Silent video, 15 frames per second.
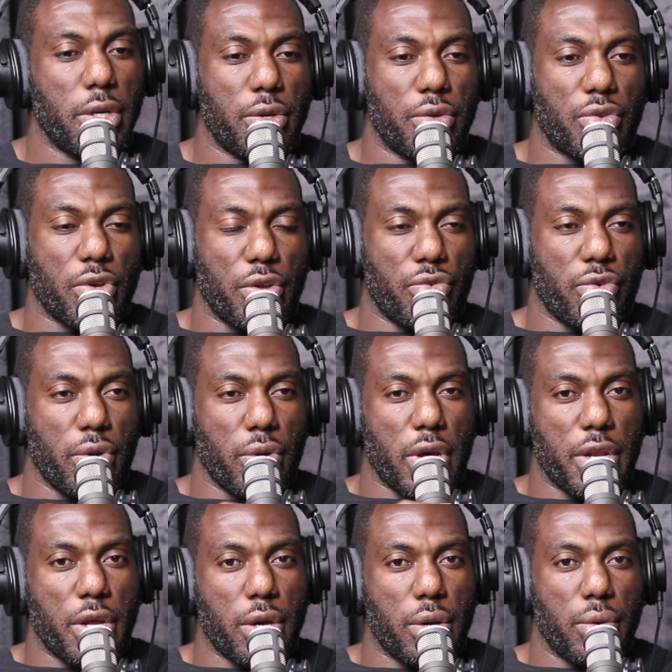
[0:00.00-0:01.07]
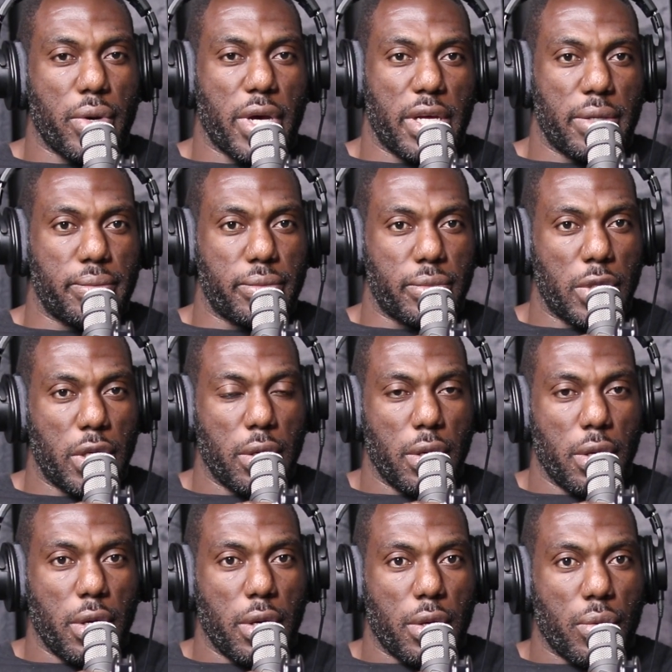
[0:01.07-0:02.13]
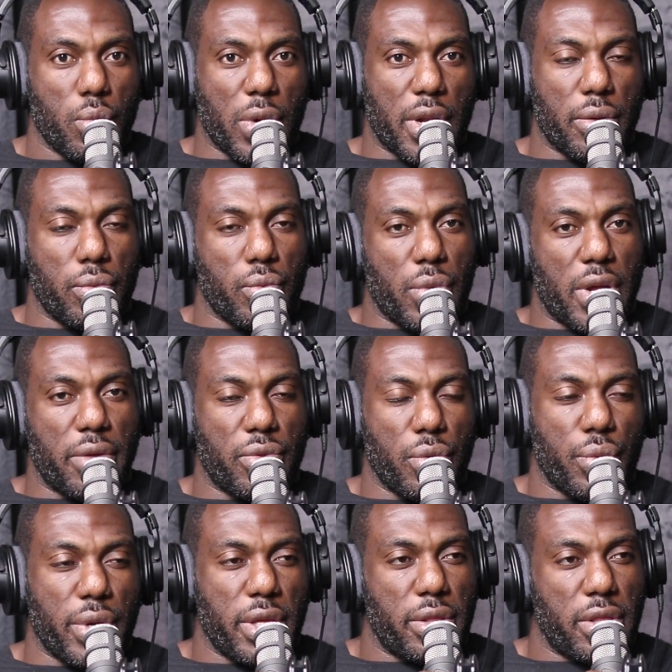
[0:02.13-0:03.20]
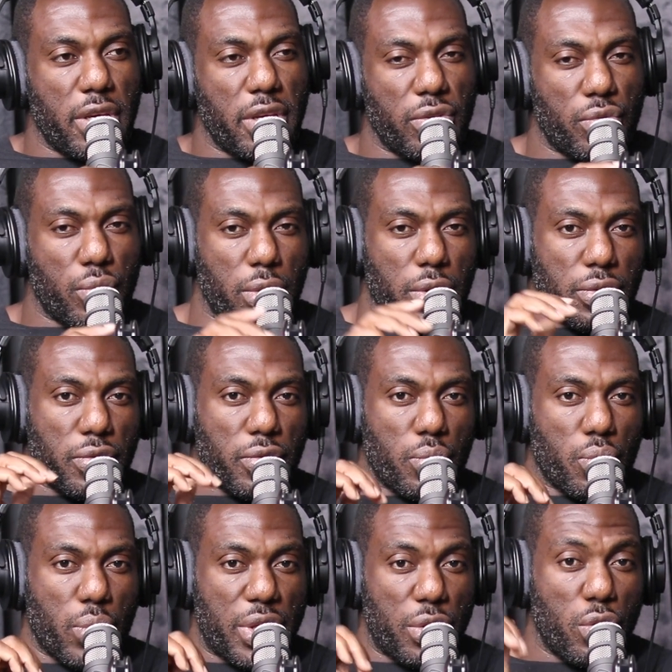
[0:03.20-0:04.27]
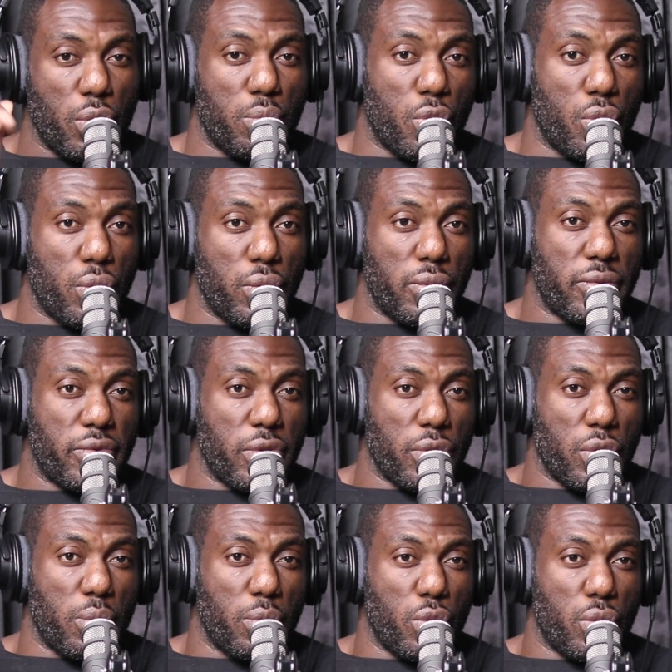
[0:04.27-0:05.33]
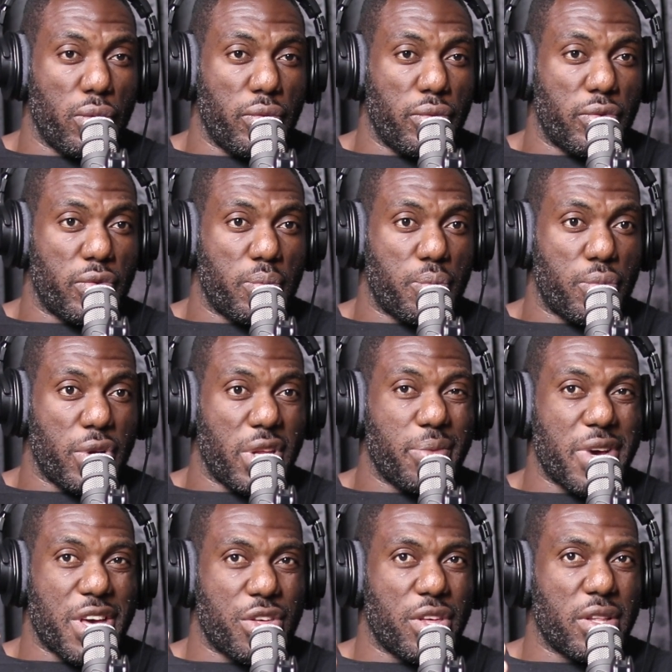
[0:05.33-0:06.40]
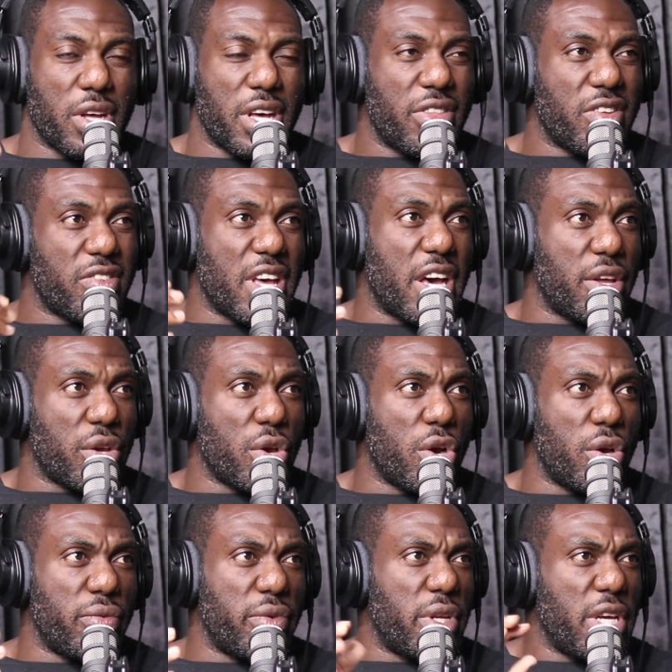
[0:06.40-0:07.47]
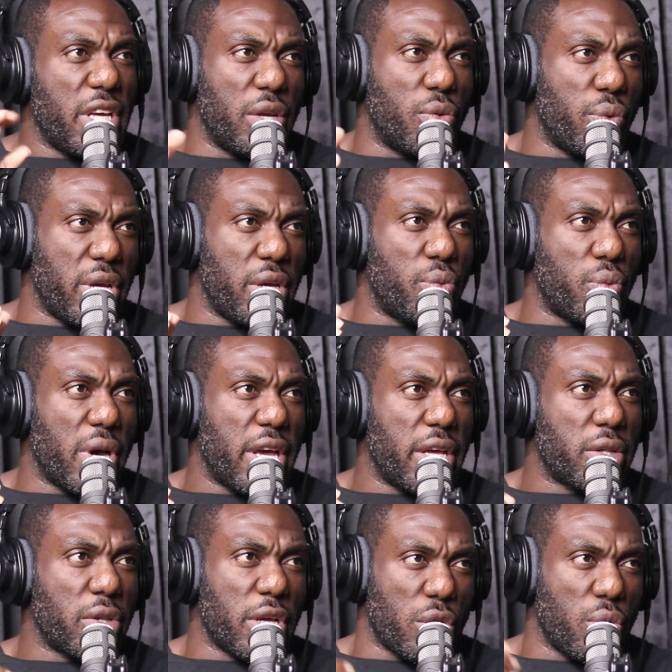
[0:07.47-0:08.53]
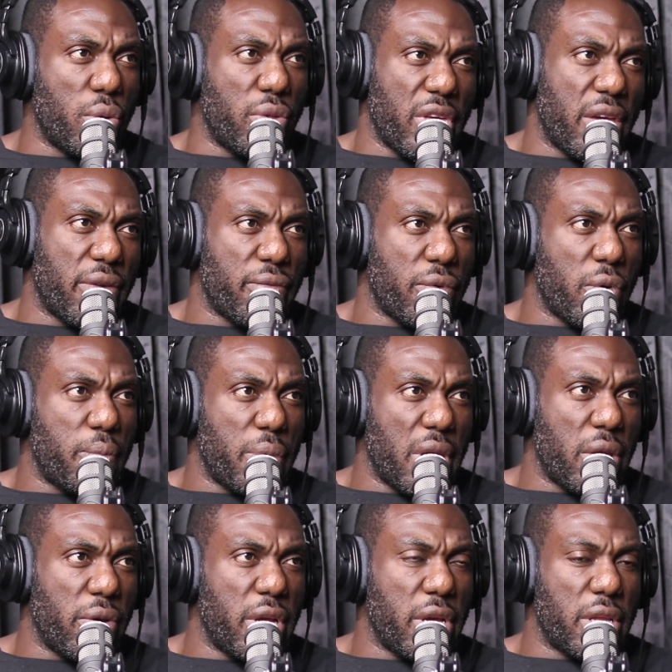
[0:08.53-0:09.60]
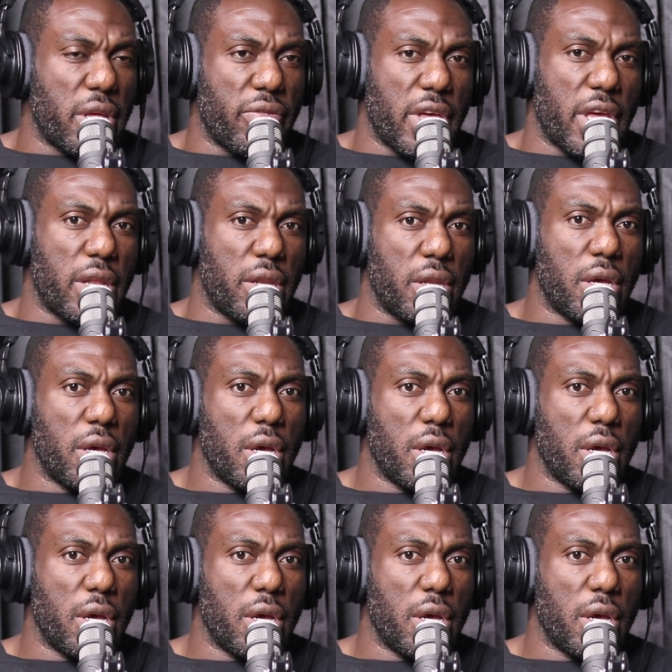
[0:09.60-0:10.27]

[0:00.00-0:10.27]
So true. I know one of the weird things was when you moved pretty much at like the start of COVID in a weird way. Like you were there for a period and then